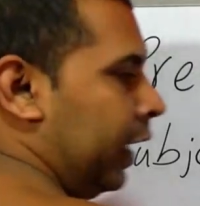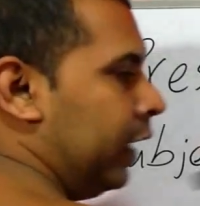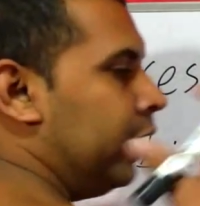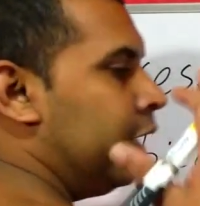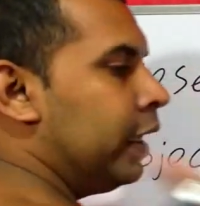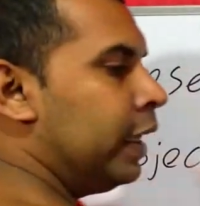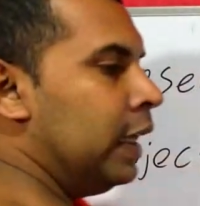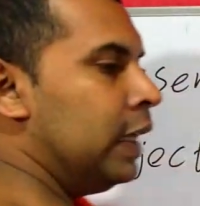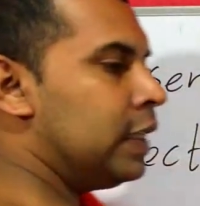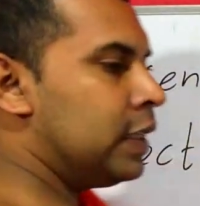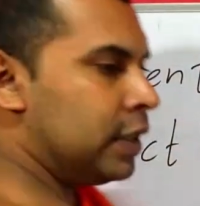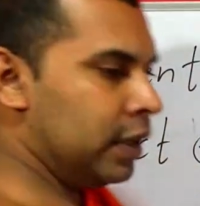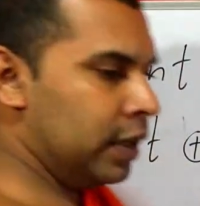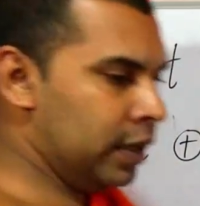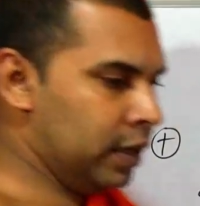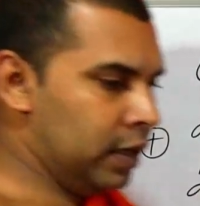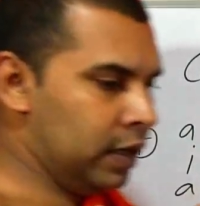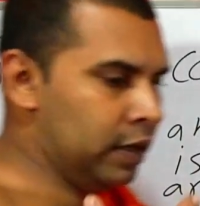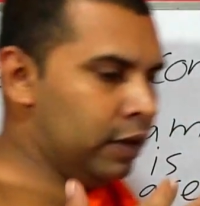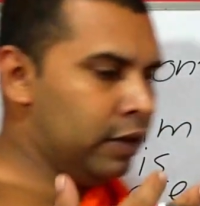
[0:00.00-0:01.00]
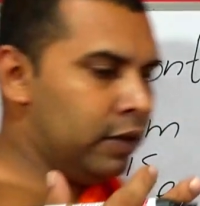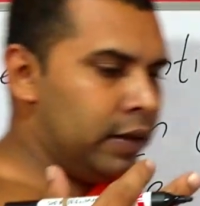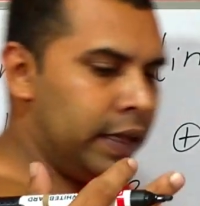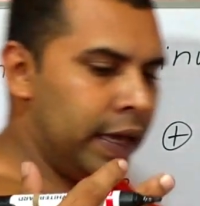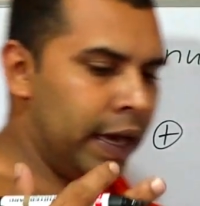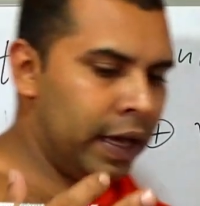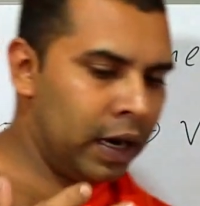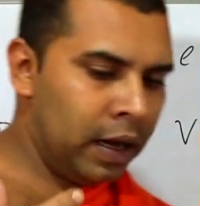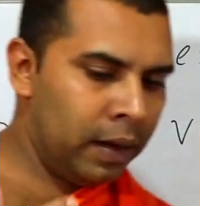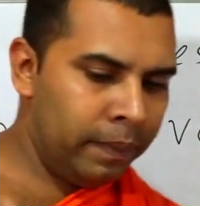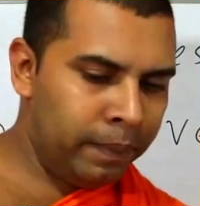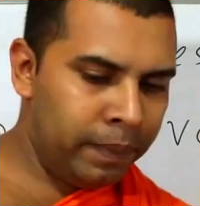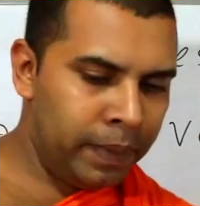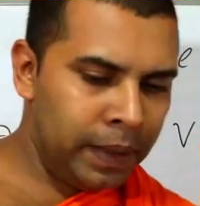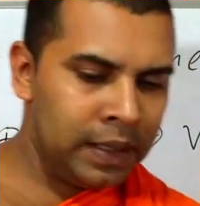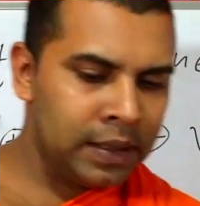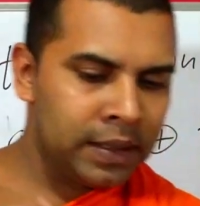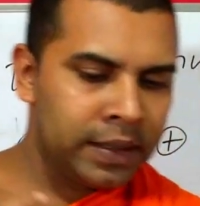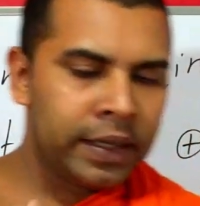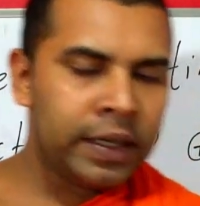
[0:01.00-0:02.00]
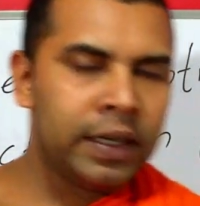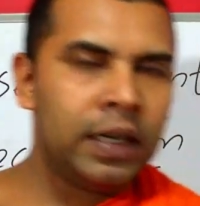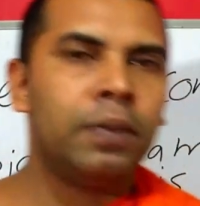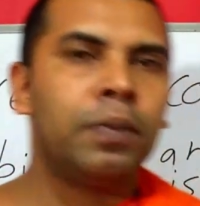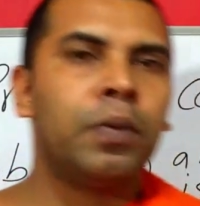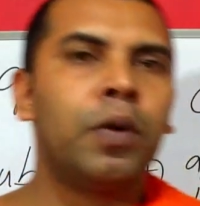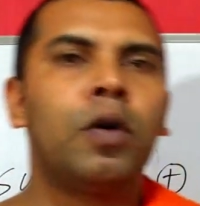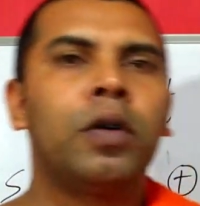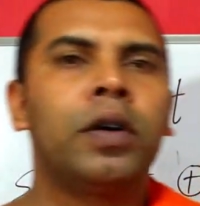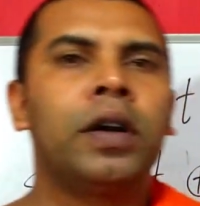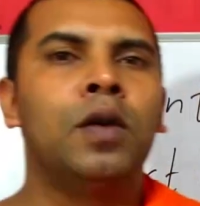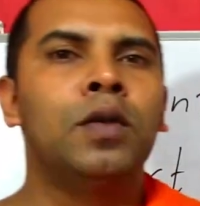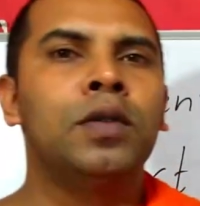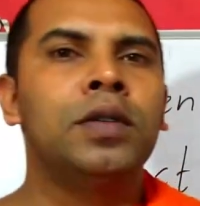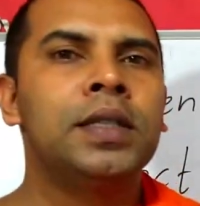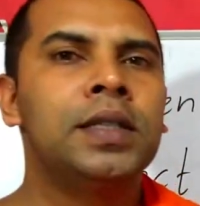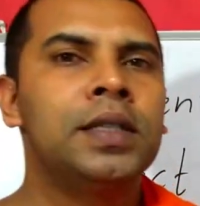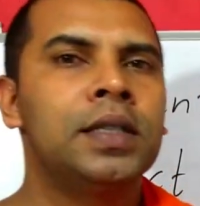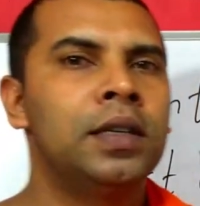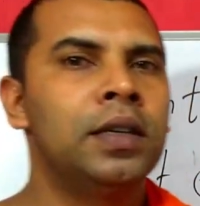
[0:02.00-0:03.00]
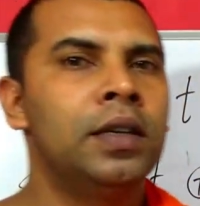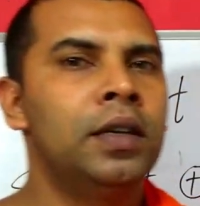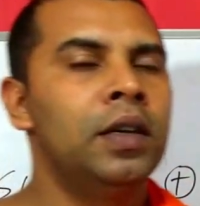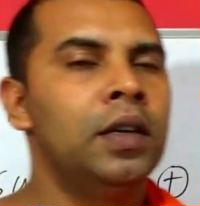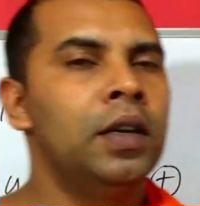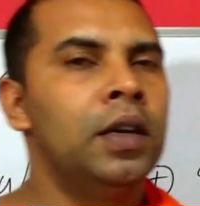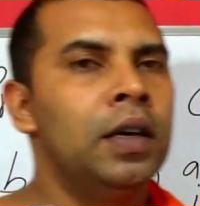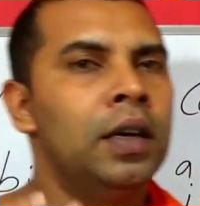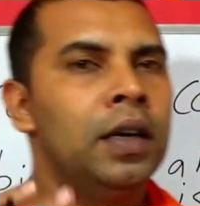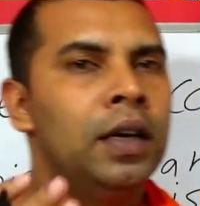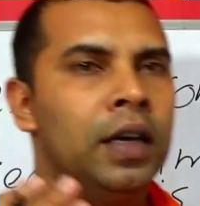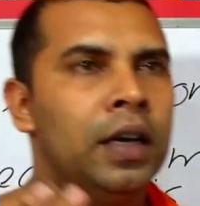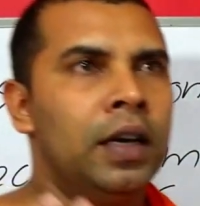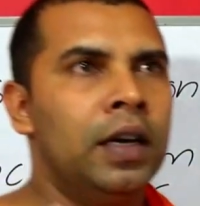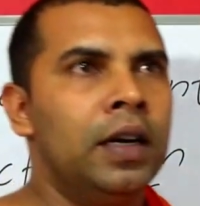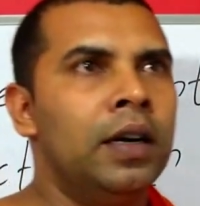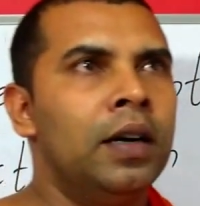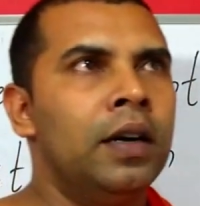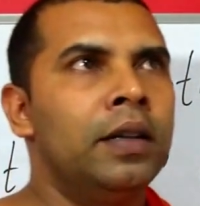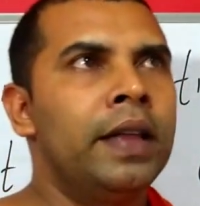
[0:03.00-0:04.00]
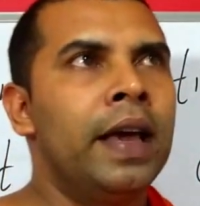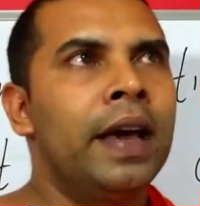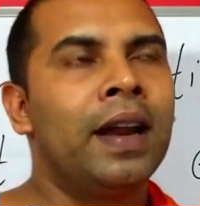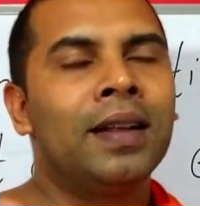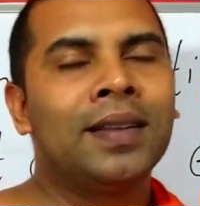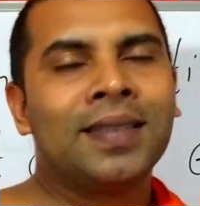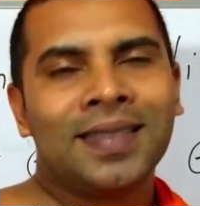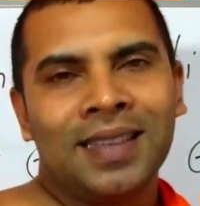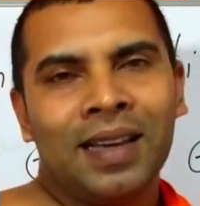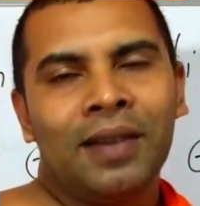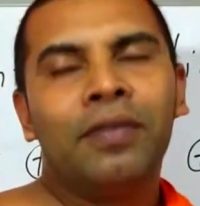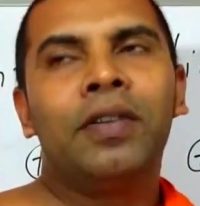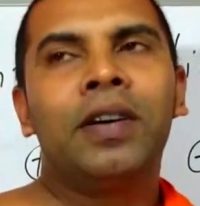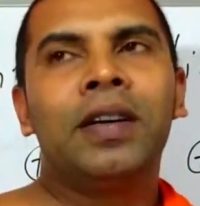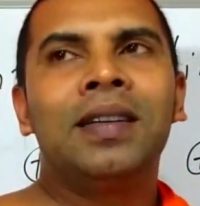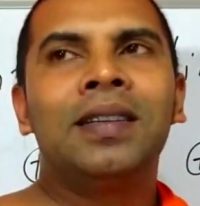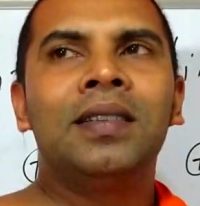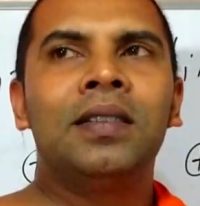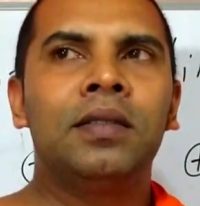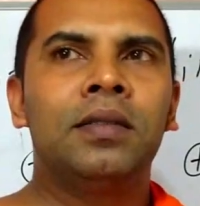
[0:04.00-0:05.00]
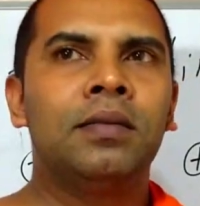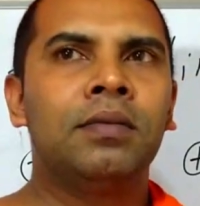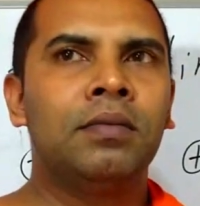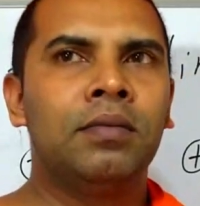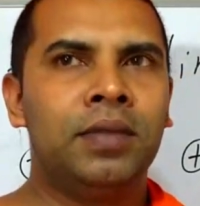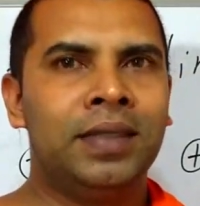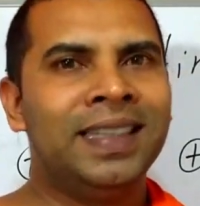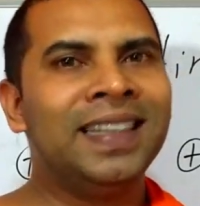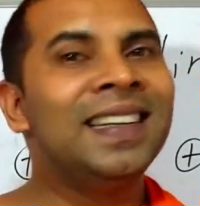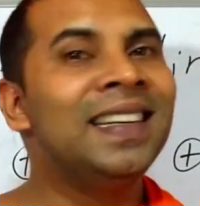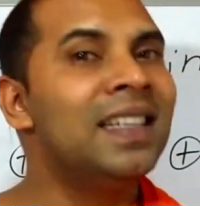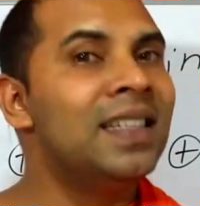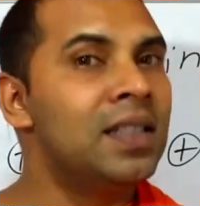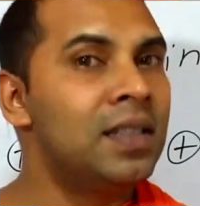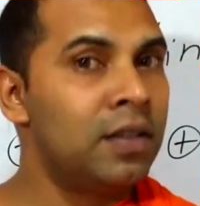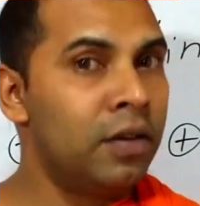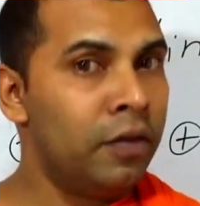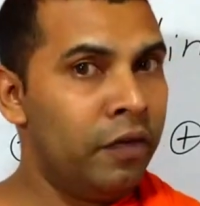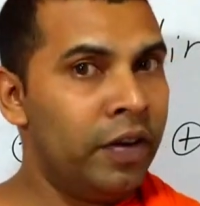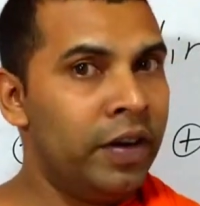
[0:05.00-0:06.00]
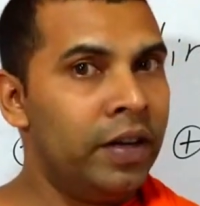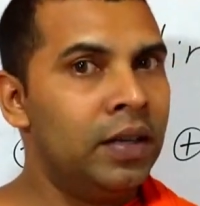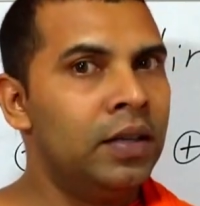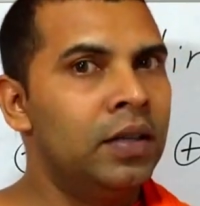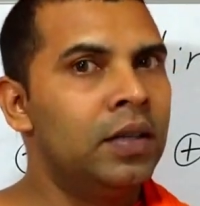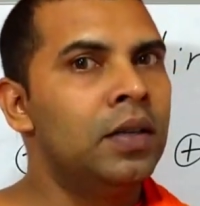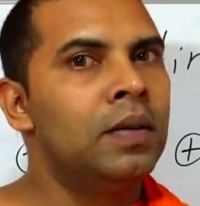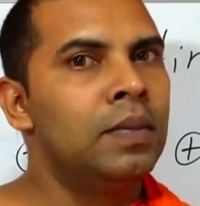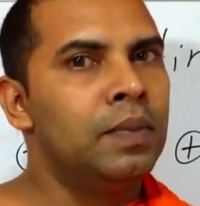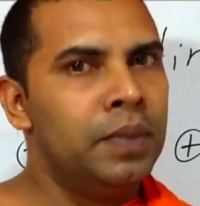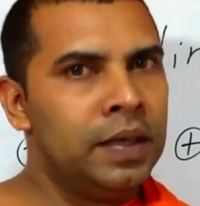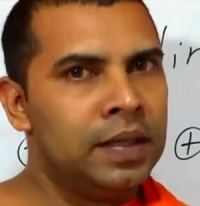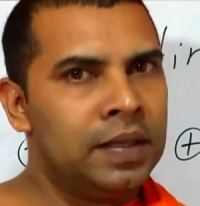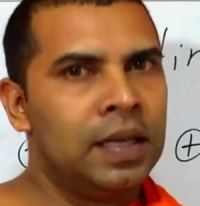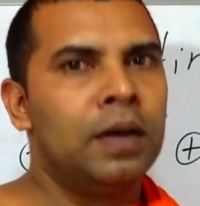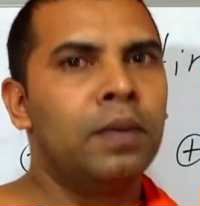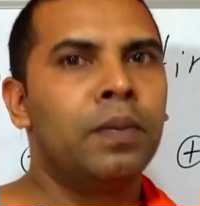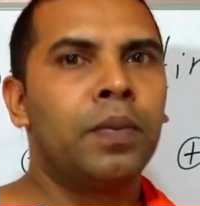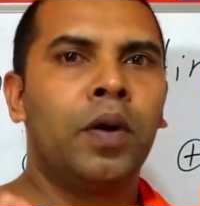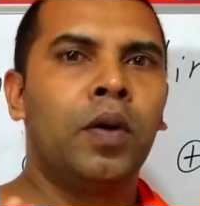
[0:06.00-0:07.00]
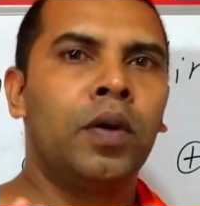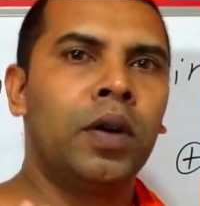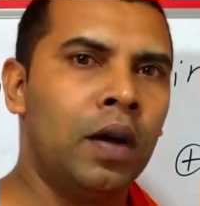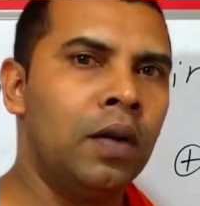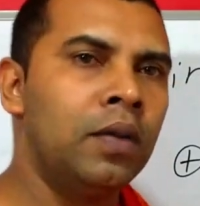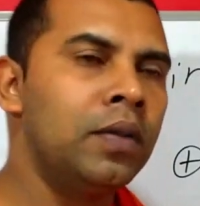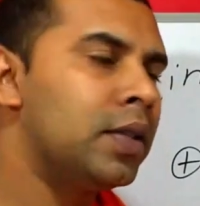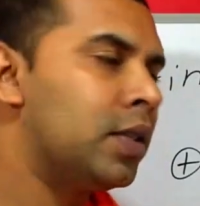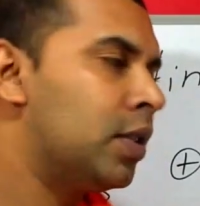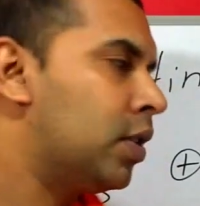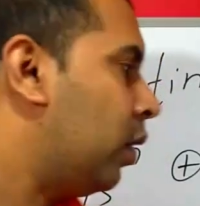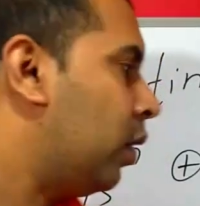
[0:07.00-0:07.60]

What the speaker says: In English, there are personal pronouns. There are nearly seven personal pronouns.